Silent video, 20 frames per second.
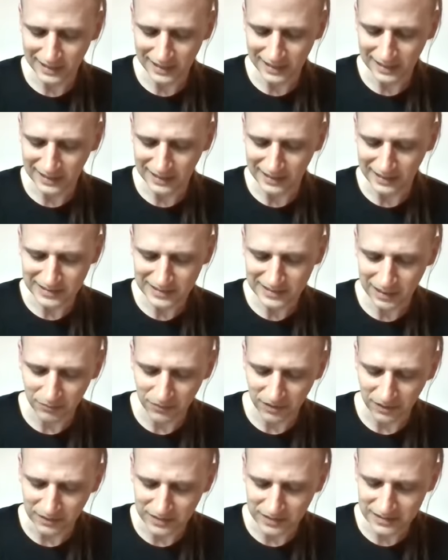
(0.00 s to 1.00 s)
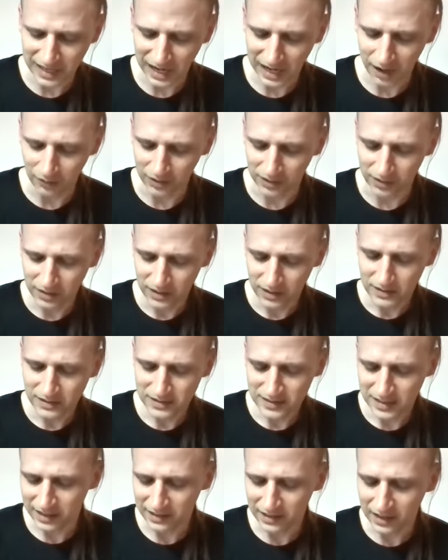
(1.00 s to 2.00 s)
eating something sour,
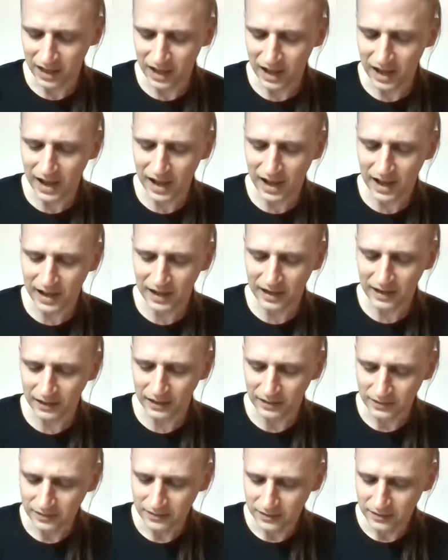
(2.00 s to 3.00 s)
said, "Ah!"